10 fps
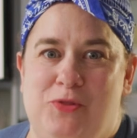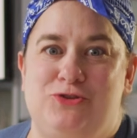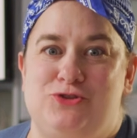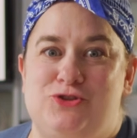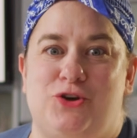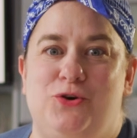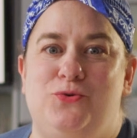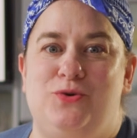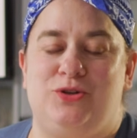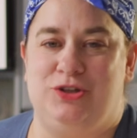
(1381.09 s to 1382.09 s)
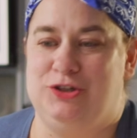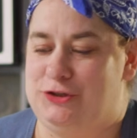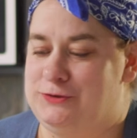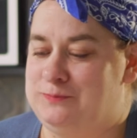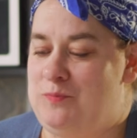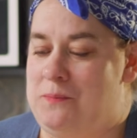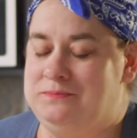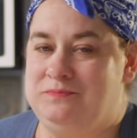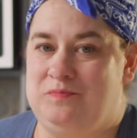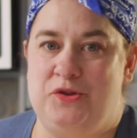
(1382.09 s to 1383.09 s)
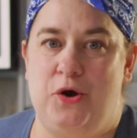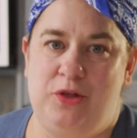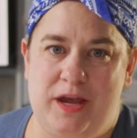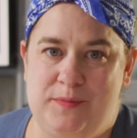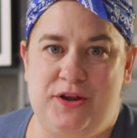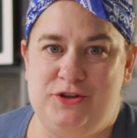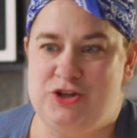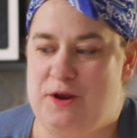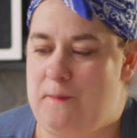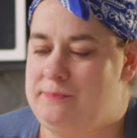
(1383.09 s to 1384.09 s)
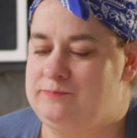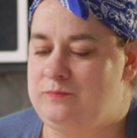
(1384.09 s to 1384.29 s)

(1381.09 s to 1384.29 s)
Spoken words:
It's so good. No lamination,